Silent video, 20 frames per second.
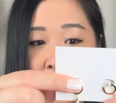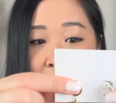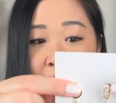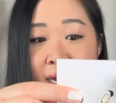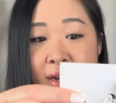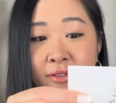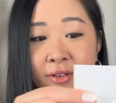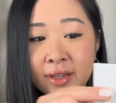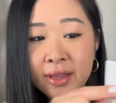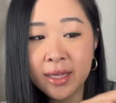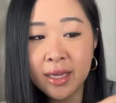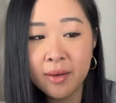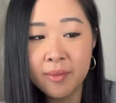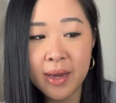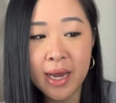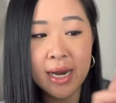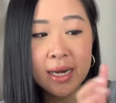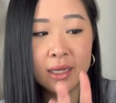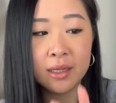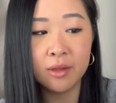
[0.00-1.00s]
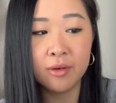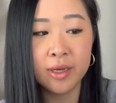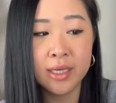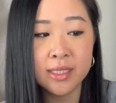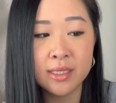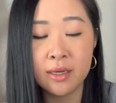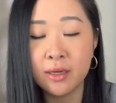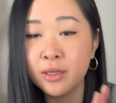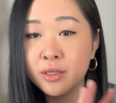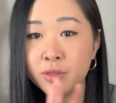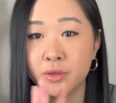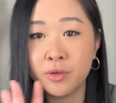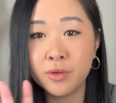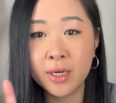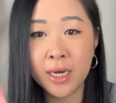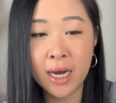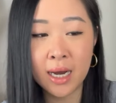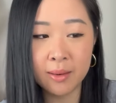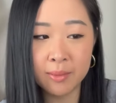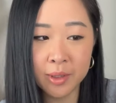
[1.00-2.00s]
And everything about Ana Luisa is all
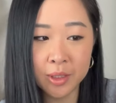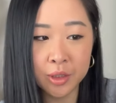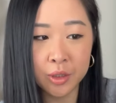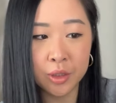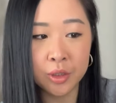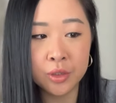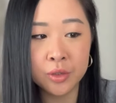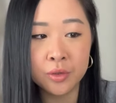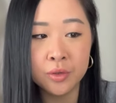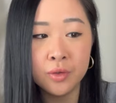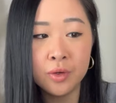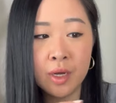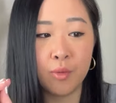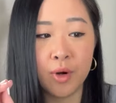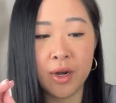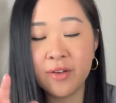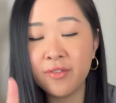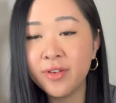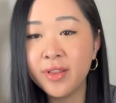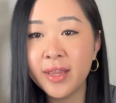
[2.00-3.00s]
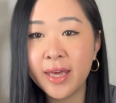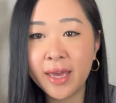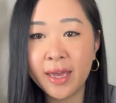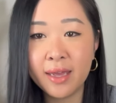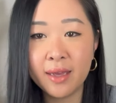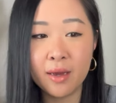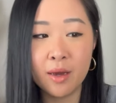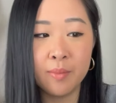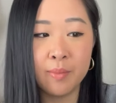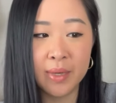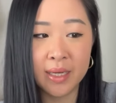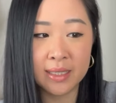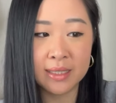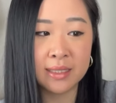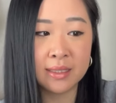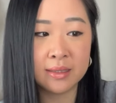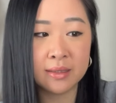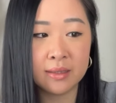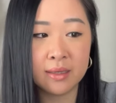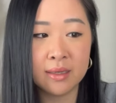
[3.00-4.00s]
carbon neutral. Whatever they
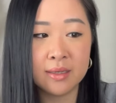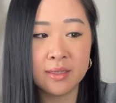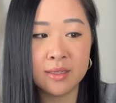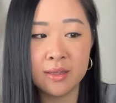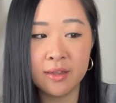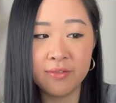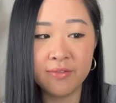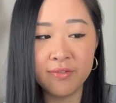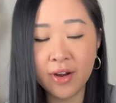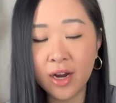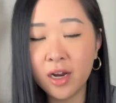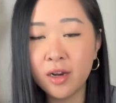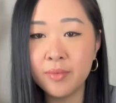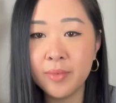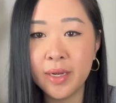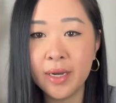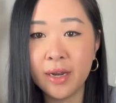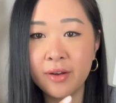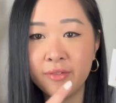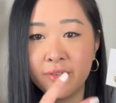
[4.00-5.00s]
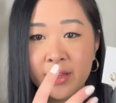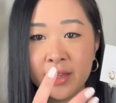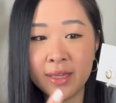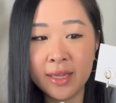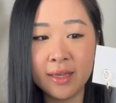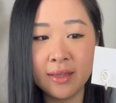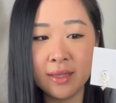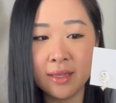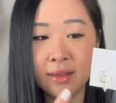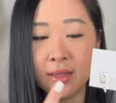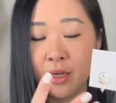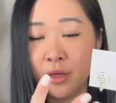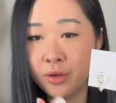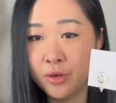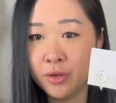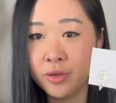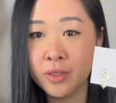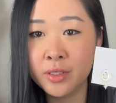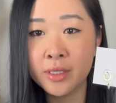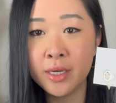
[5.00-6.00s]
emit into the environment, everything that they
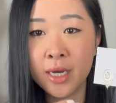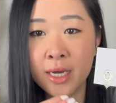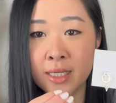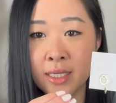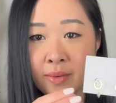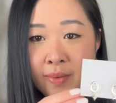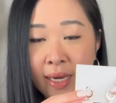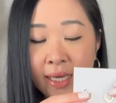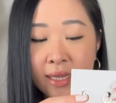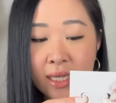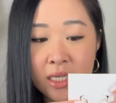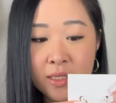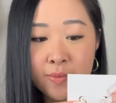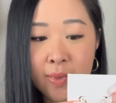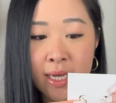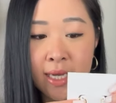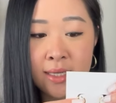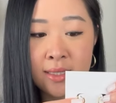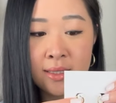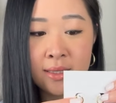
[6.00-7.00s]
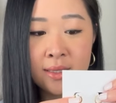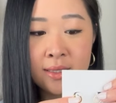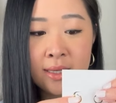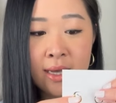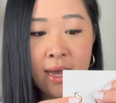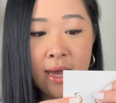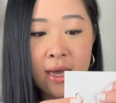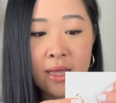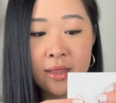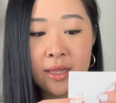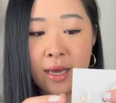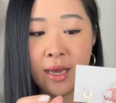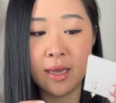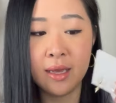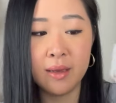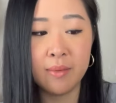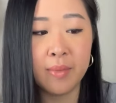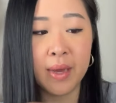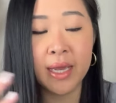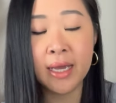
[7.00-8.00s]
use to make these pieces,
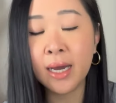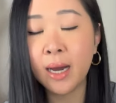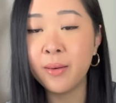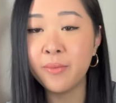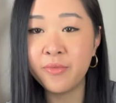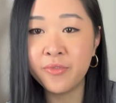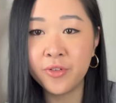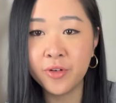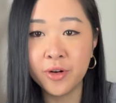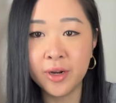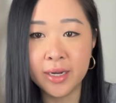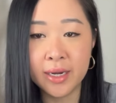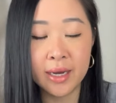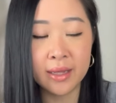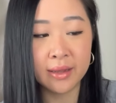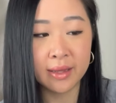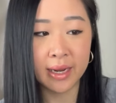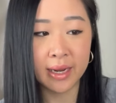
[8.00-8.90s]
they make up for in other